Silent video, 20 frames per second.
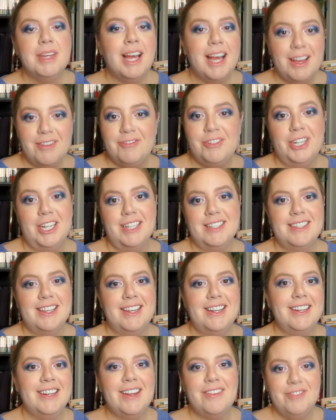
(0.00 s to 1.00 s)
I'm very
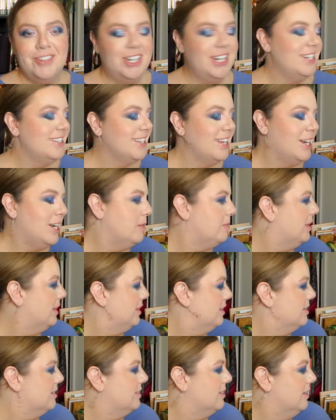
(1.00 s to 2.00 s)
excited. I'm very excited about
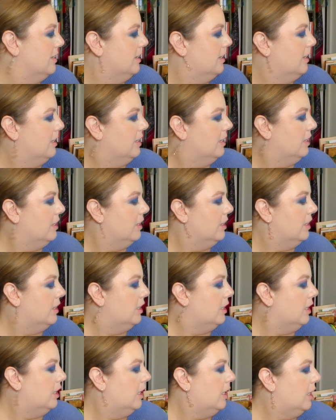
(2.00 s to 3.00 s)
this.
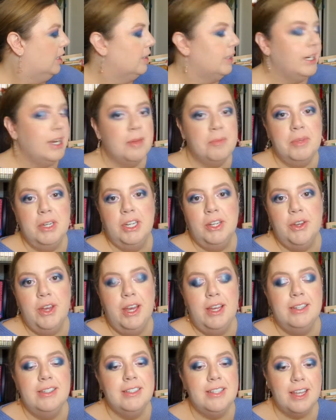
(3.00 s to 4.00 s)
All right, I'm going to go
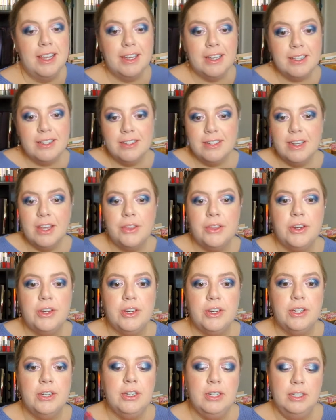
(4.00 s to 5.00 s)
ahead and take
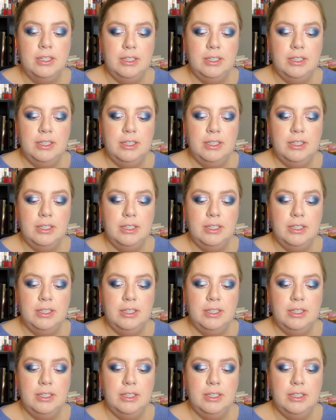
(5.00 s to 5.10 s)
another